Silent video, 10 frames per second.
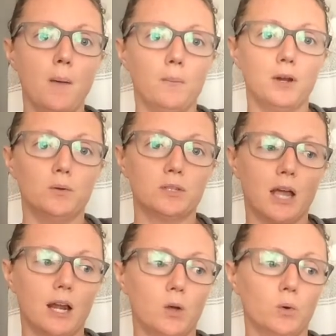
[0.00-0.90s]
But it was
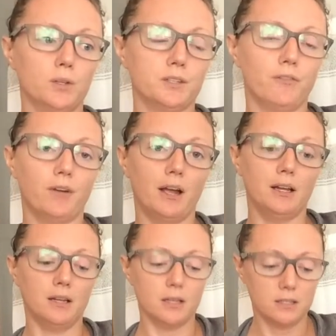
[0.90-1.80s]
kind of cool to
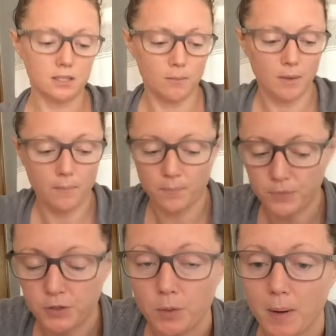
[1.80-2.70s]
find
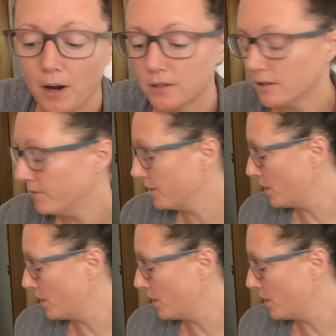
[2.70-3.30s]
2 pairs of